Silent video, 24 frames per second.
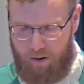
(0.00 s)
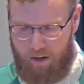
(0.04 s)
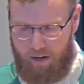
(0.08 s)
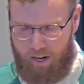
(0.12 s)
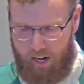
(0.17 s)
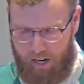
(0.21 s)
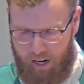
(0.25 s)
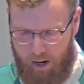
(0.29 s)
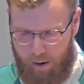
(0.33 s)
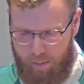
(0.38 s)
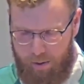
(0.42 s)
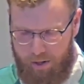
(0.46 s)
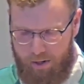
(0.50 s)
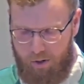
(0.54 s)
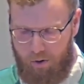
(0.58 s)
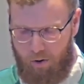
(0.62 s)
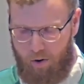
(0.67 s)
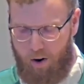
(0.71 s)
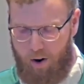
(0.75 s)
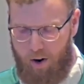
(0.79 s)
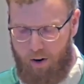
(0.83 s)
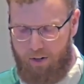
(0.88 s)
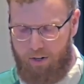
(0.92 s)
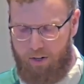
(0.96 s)
take up his
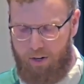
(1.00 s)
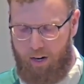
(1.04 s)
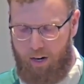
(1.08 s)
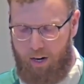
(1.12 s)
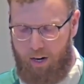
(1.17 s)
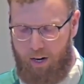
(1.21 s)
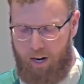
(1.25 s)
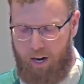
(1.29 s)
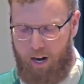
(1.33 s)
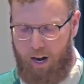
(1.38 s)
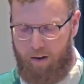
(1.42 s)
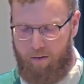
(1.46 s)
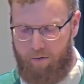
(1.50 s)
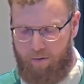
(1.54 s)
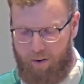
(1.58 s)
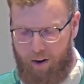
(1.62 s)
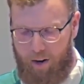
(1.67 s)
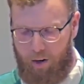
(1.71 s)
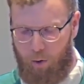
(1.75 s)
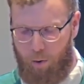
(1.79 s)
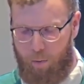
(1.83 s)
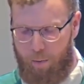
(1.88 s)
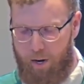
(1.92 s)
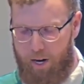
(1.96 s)
cross, and
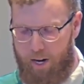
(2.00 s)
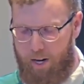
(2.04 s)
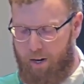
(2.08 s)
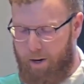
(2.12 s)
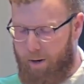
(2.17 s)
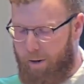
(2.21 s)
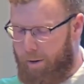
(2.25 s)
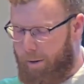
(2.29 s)
follow me.